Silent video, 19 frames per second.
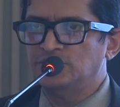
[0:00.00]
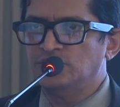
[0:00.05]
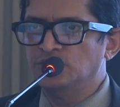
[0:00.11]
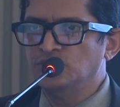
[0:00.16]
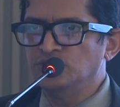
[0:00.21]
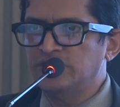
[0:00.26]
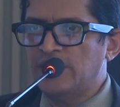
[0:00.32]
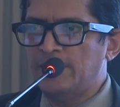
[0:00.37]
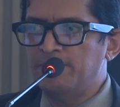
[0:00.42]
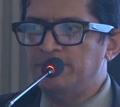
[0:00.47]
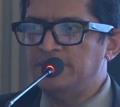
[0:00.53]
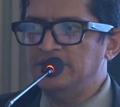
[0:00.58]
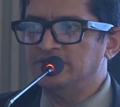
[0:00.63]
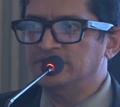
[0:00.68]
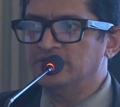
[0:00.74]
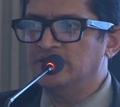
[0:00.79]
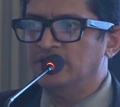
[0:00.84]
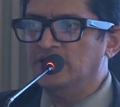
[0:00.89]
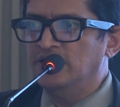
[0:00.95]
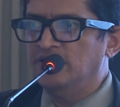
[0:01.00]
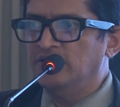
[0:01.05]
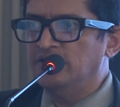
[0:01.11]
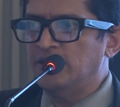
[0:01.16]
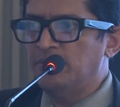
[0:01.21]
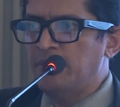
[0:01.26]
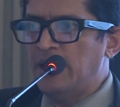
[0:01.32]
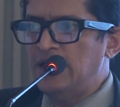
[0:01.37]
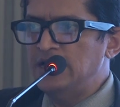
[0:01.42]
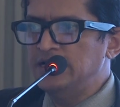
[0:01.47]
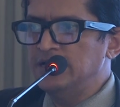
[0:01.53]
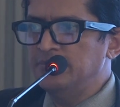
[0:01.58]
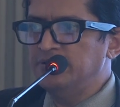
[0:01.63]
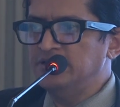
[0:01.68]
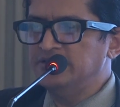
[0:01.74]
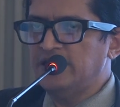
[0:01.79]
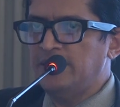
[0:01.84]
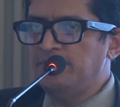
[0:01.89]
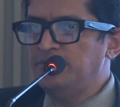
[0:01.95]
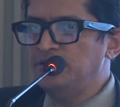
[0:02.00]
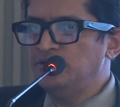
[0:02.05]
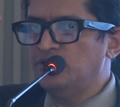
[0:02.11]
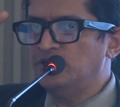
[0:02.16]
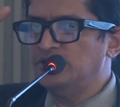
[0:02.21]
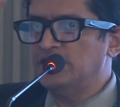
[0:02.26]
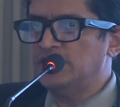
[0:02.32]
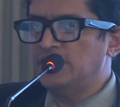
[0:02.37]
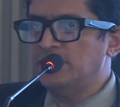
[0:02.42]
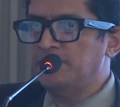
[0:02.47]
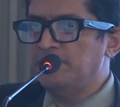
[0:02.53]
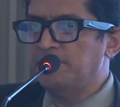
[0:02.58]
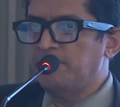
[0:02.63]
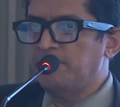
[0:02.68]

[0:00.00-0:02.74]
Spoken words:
Two samples. If there are multiple samples or there are